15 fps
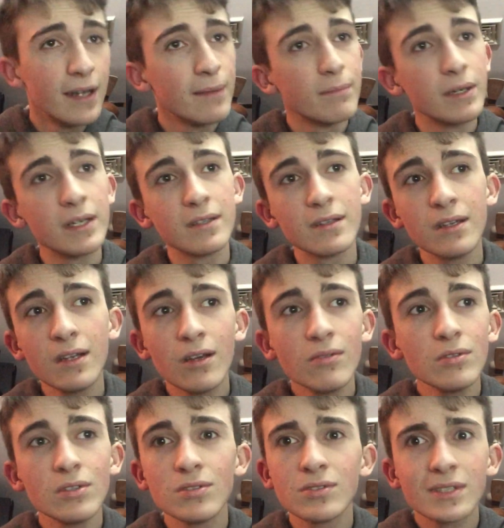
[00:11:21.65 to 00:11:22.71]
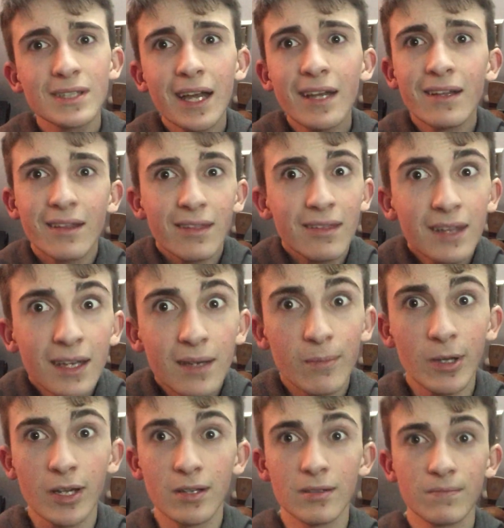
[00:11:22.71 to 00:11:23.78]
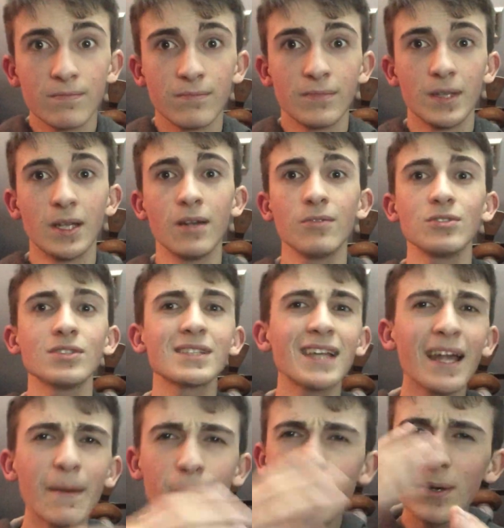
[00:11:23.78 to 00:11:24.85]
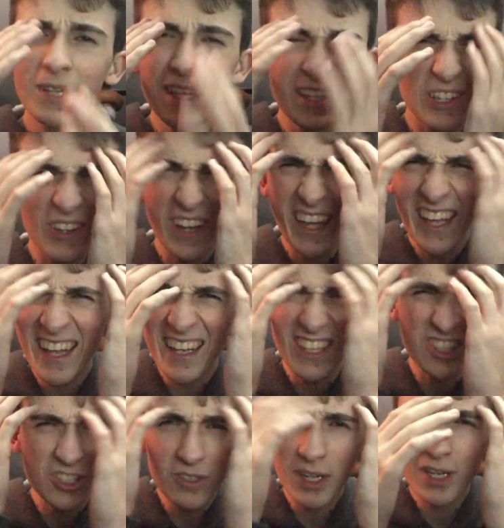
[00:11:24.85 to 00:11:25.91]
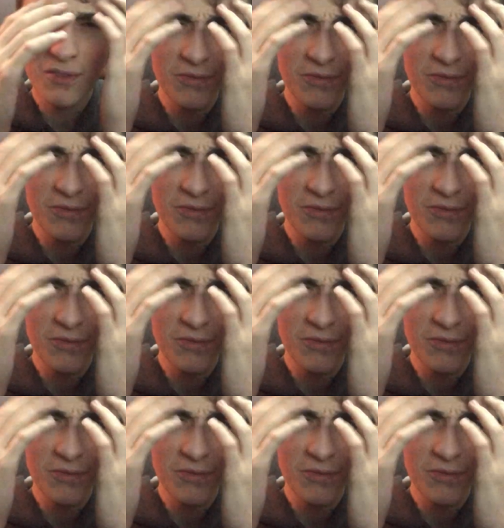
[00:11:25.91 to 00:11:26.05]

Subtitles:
but, you just gotta think about it. You just gotta put it in your head and try to